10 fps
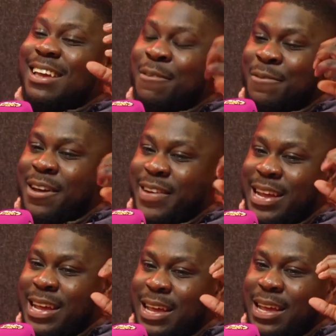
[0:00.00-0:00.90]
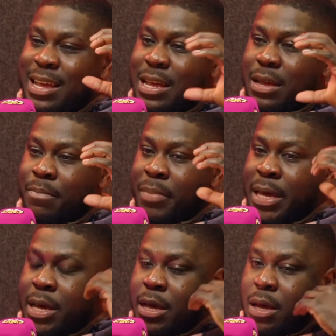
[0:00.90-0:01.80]
very
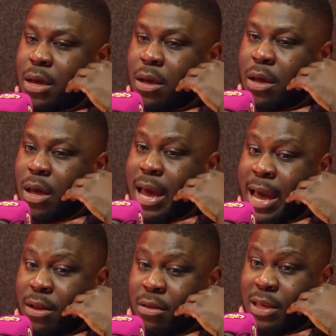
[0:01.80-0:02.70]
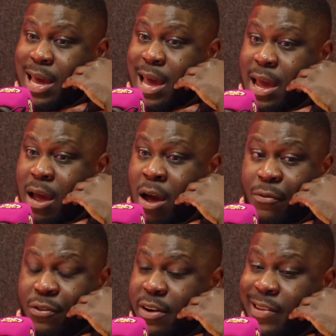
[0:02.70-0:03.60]
me. And yeah,
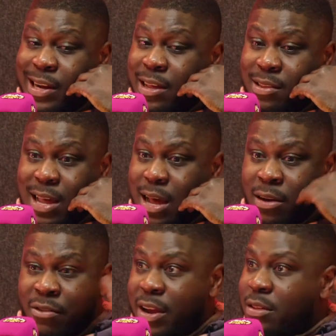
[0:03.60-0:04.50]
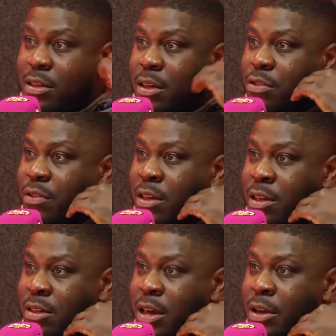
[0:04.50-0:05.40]
after I released that, the rest is history, as
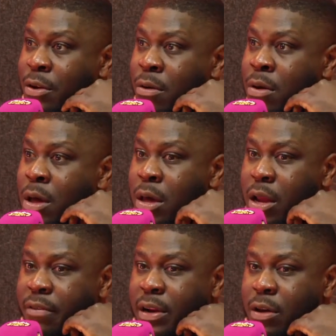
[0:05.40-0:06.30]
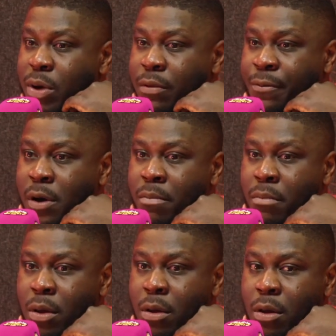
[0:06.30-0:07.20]
I say, you know. It really went from
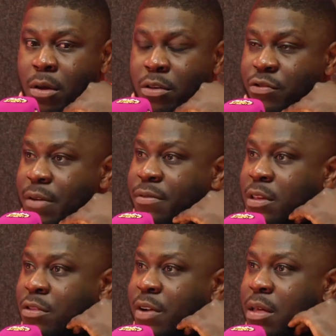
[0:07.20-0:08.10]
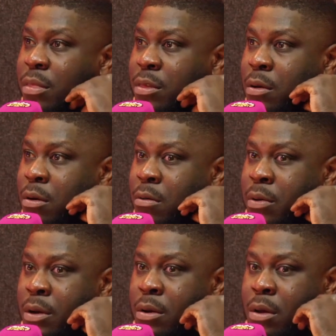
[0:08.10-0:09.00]
strength to strength, you know,
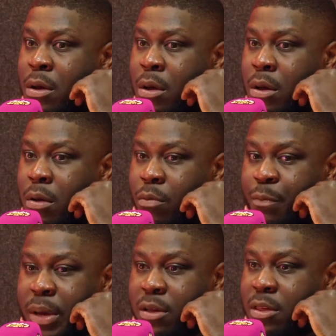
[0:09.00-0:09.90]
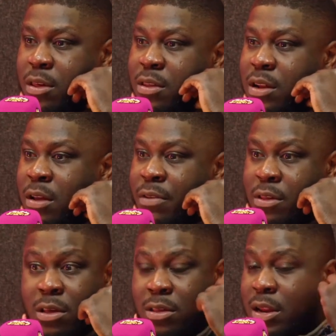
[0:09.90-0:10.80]
and we've been consistent ever
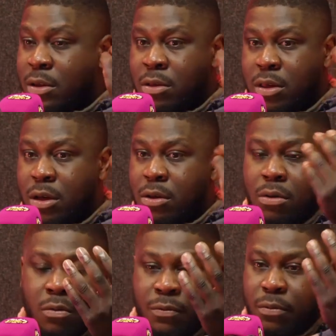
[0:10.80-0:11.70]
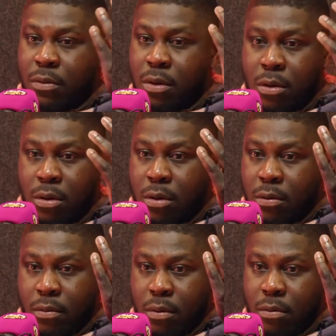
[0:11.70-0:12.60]
since. And like you say, you know, with
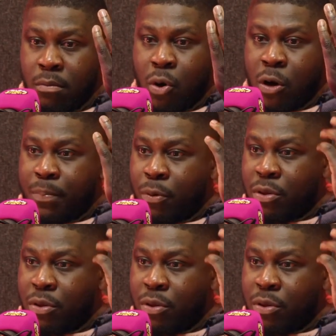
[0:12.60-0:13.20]
multiple